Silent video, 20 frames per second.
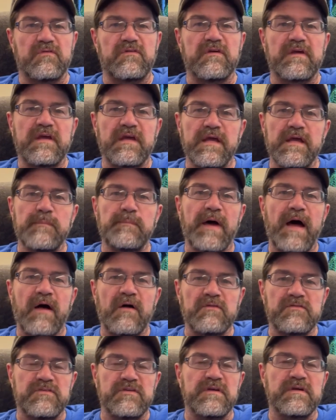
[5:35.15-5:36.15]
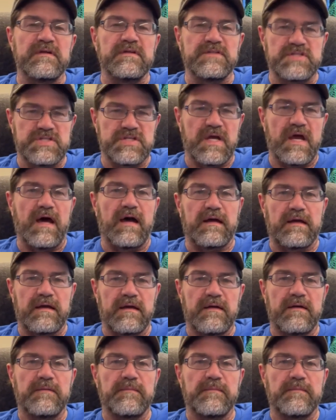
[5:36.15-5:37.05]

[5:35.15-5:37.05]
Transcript: to keep algae in check.